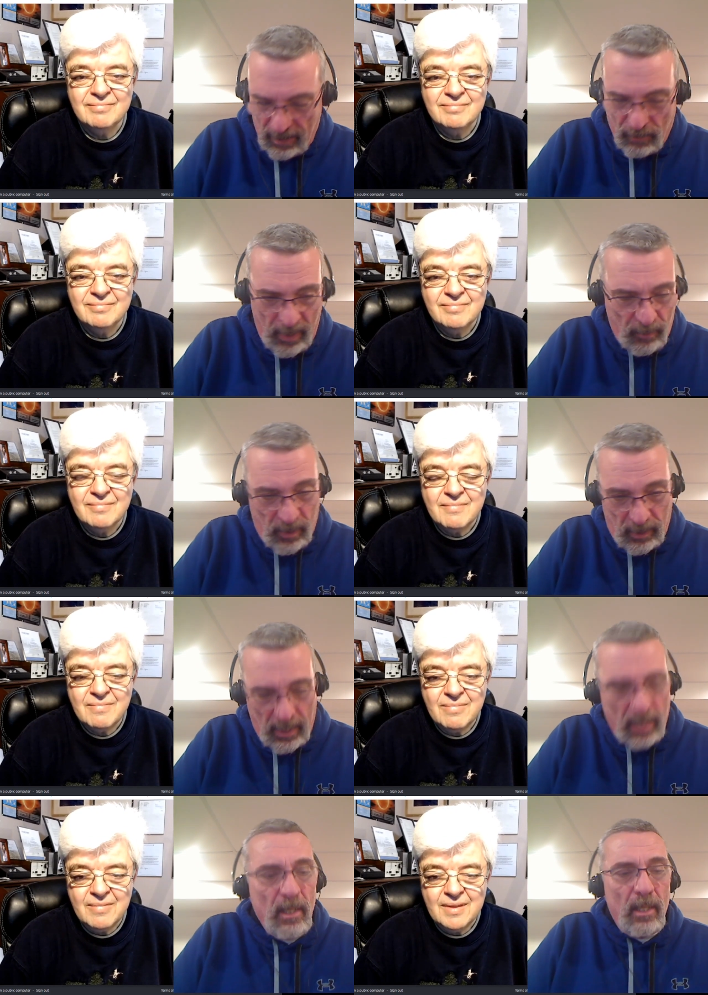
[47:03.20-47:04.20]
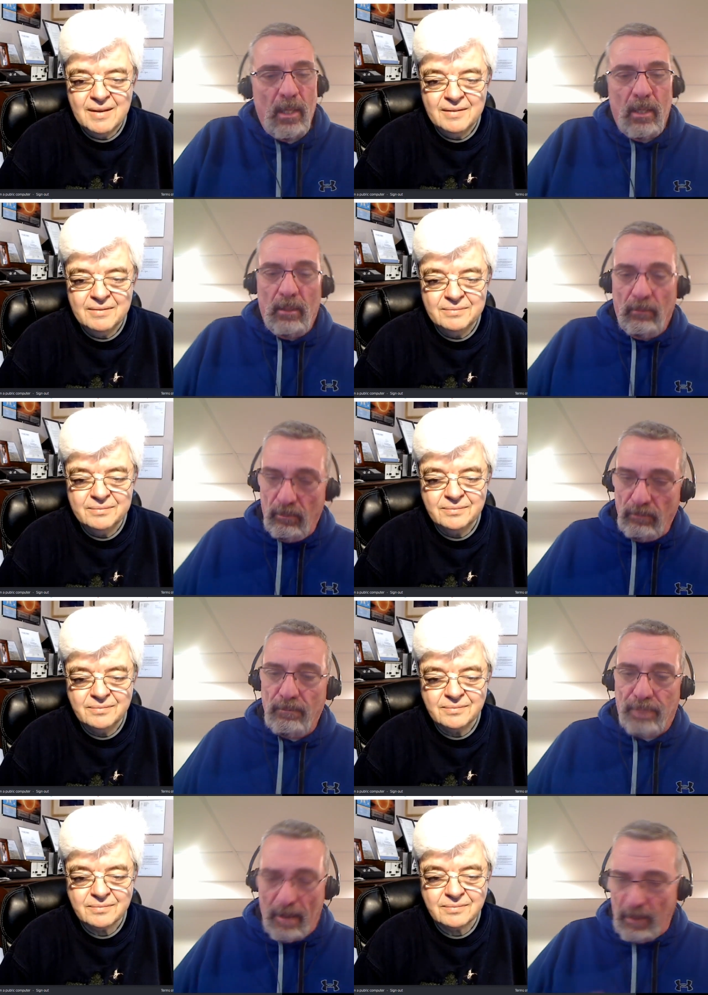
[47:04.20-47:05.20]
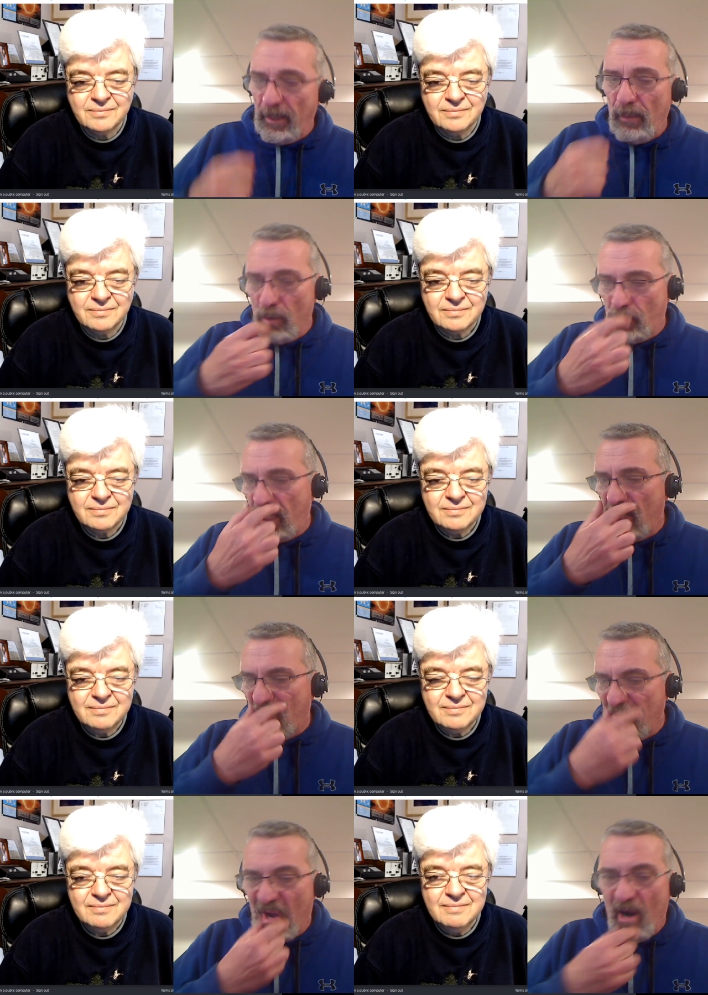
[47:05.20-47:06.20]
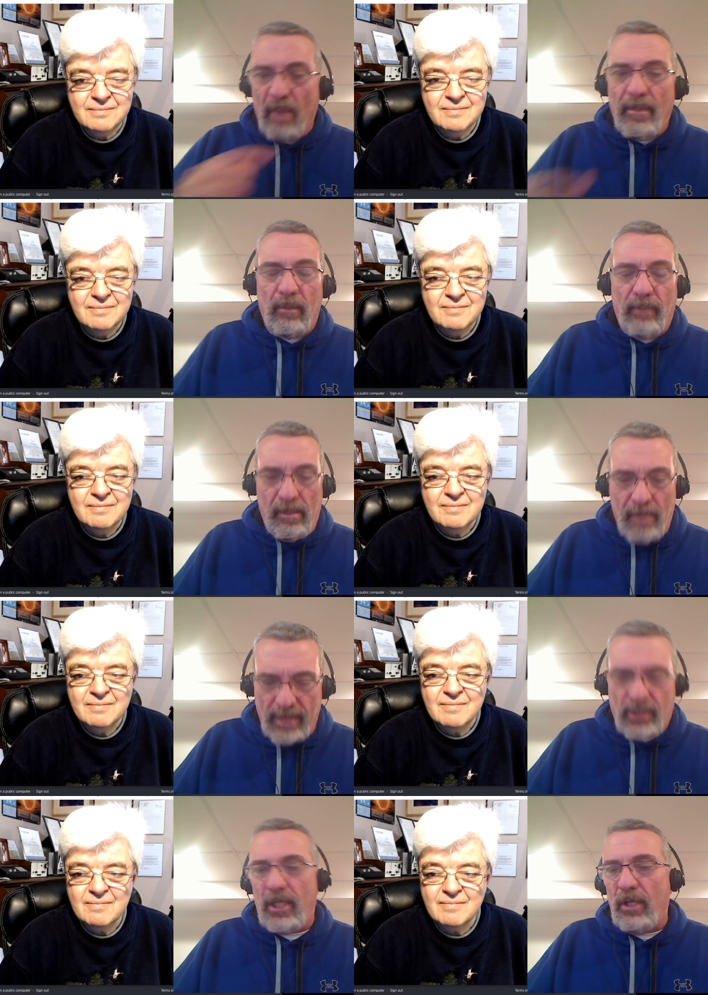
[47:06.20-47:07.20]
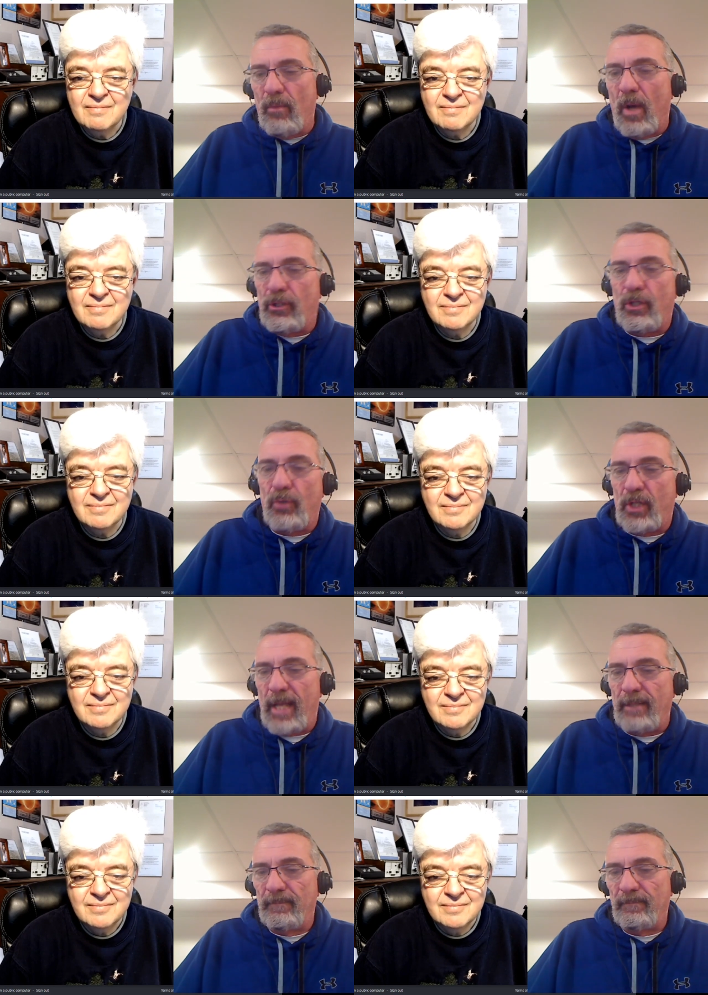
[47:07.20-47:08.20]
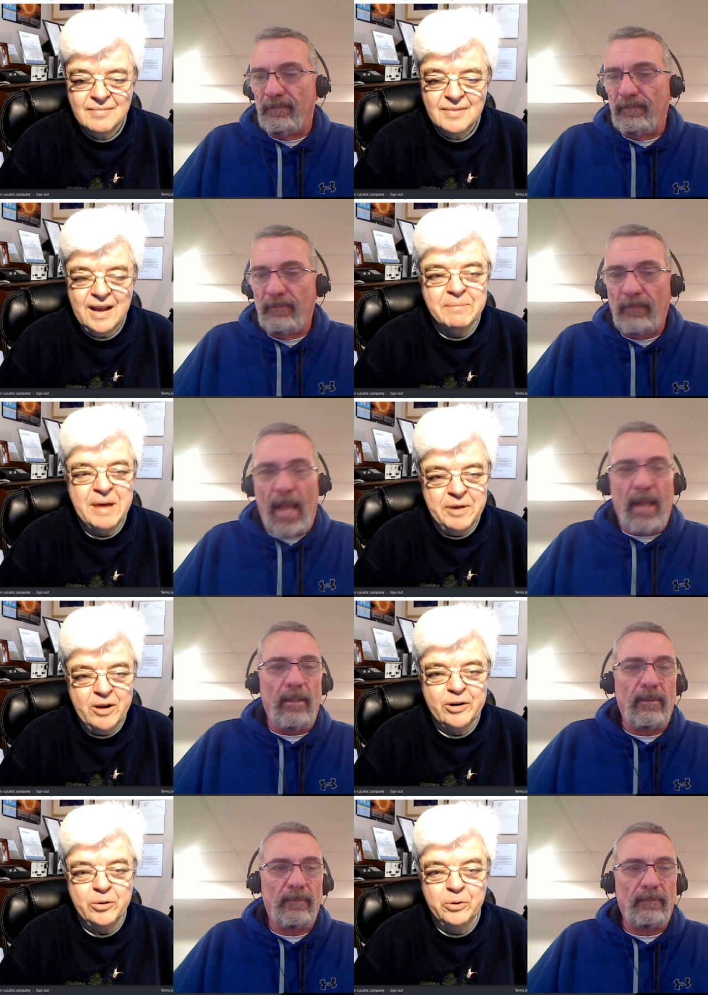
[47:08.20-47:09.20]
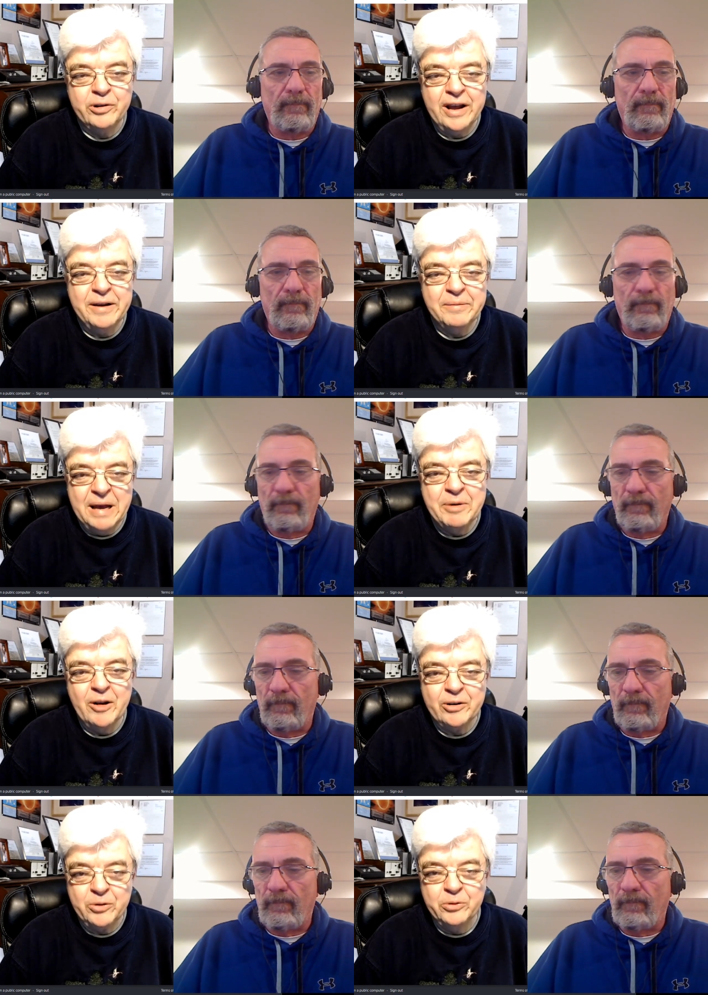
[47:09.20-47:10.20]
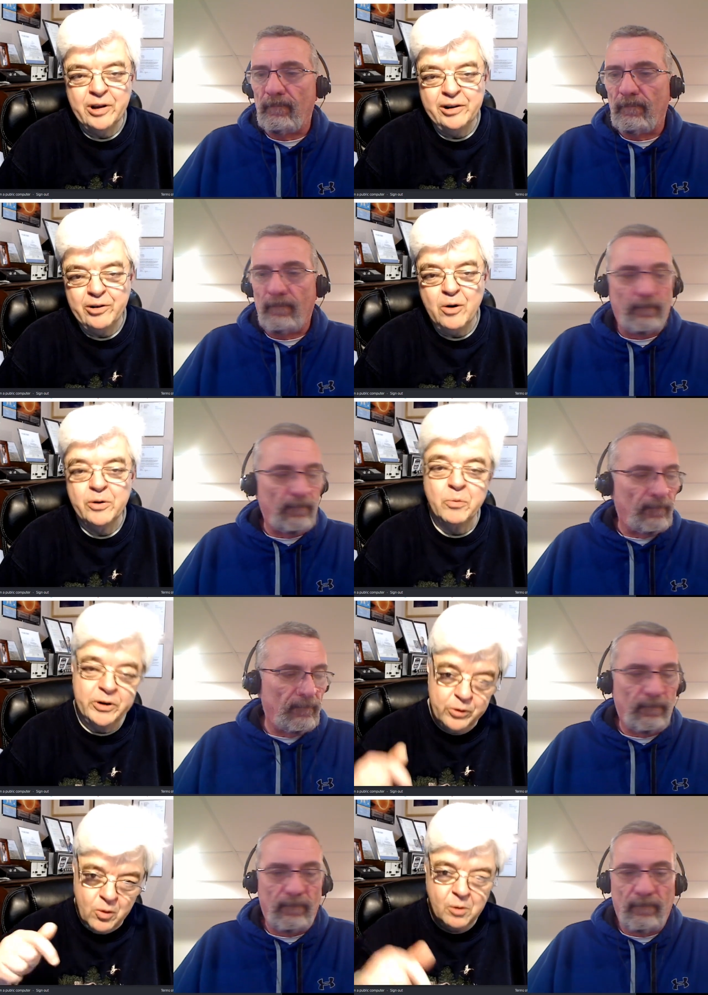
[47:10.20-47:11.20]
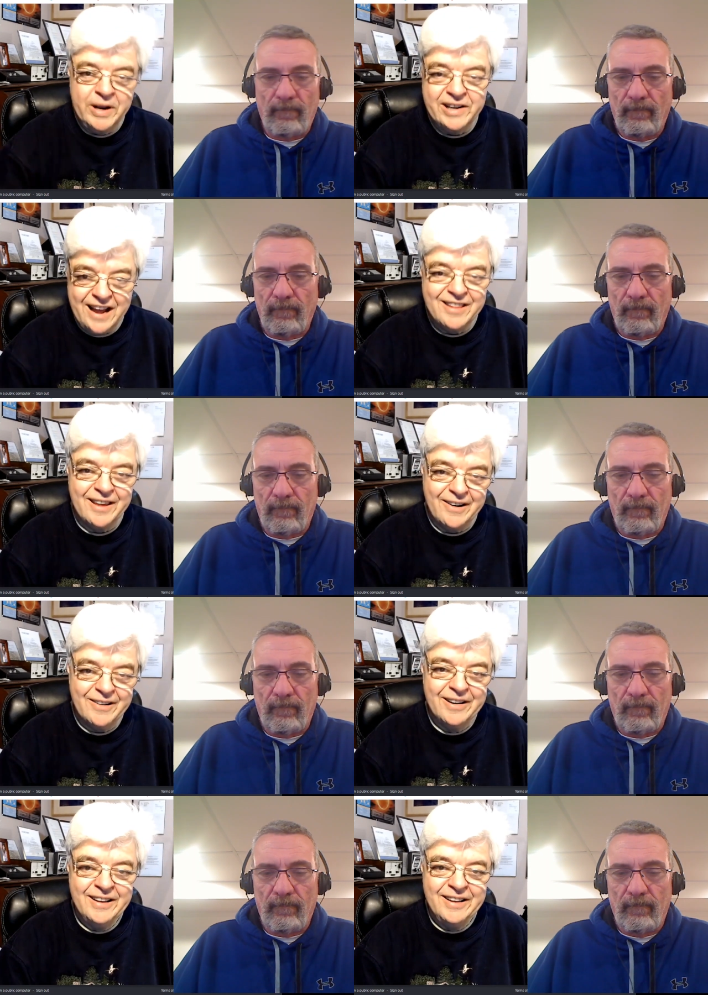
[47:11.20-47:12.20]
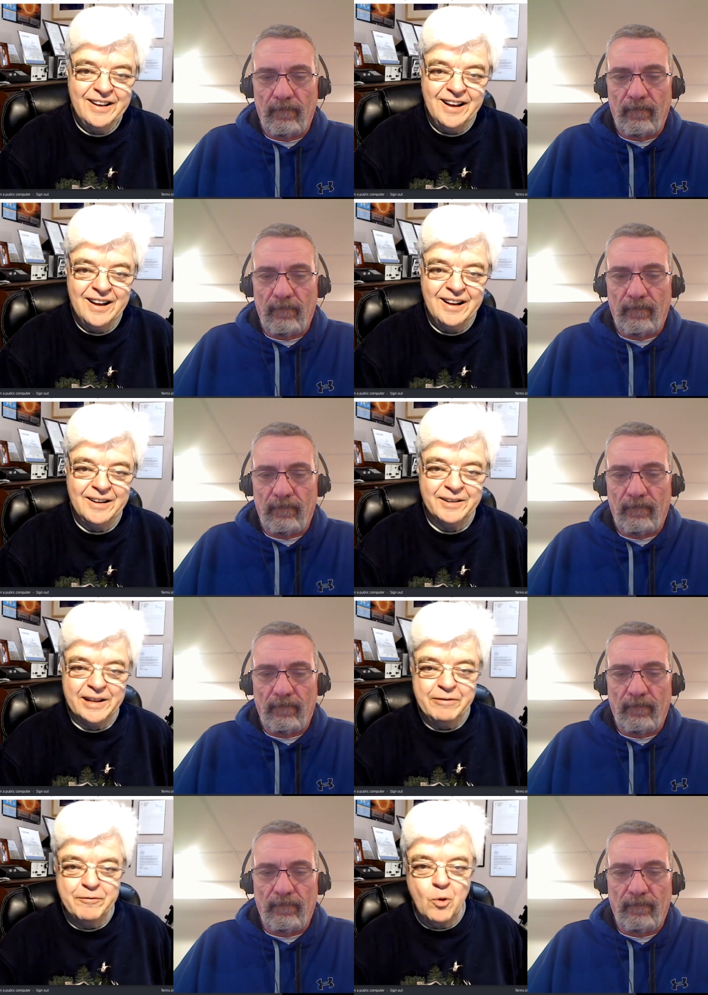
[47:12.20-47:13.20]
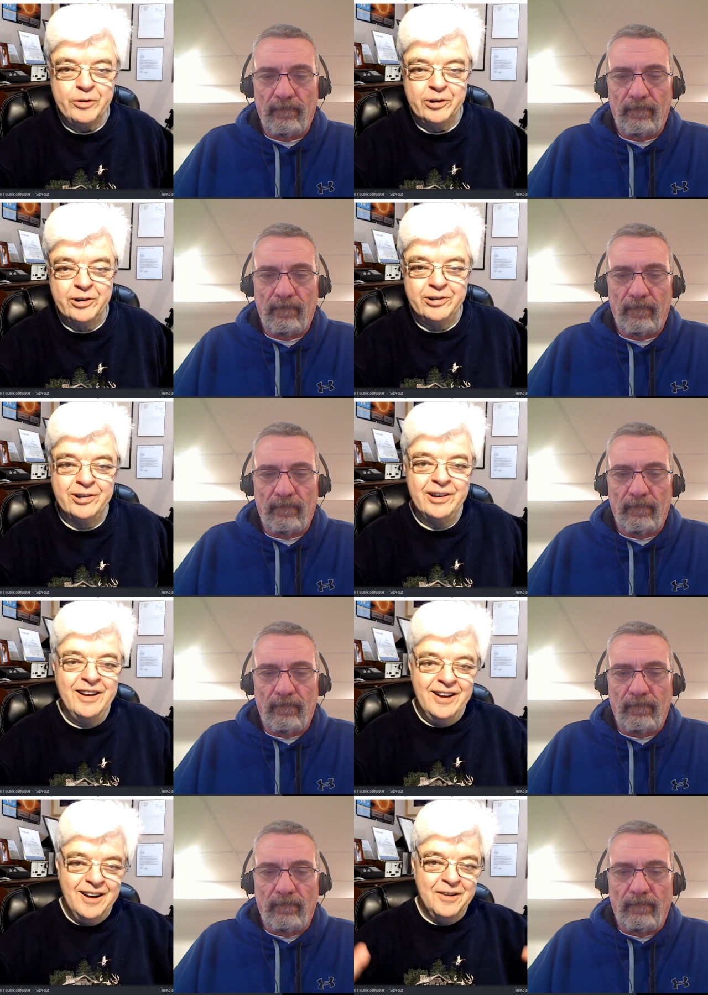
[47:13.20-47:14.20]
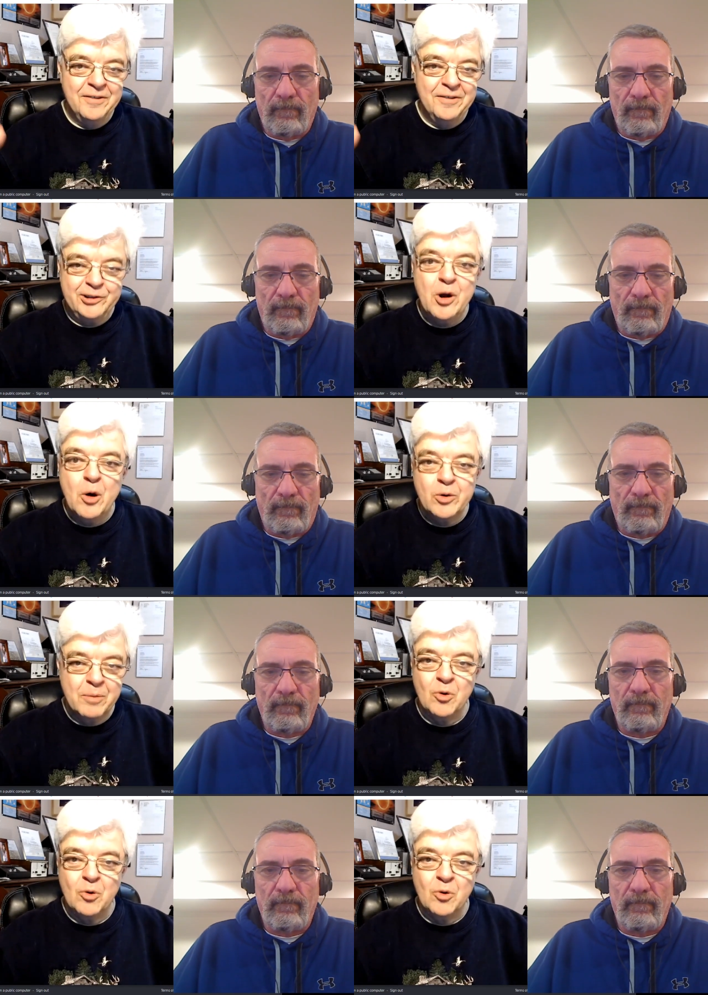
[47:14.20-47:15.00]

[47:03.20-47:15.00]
Speaker 1: uh, we will. Uh, probably won't see you tomorrow, but we may see you on Tuesday. And maybe on
Speaker 2: Tuesday, maybe on Tuesday, Joe, with you all the way down there, uh, the forces of Snowdom